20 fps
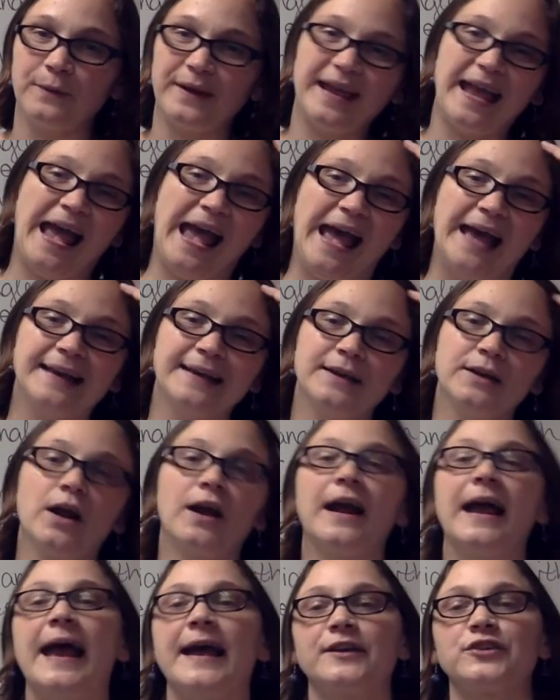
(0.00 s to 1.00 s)
We add in
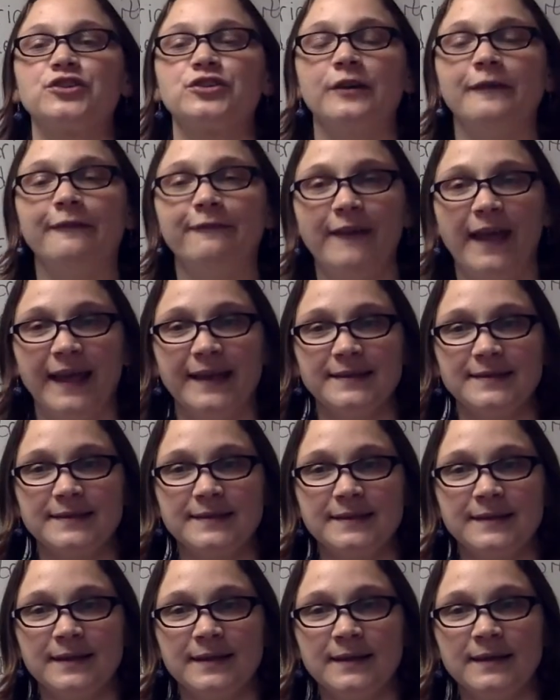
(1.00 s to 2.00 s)
our extra face.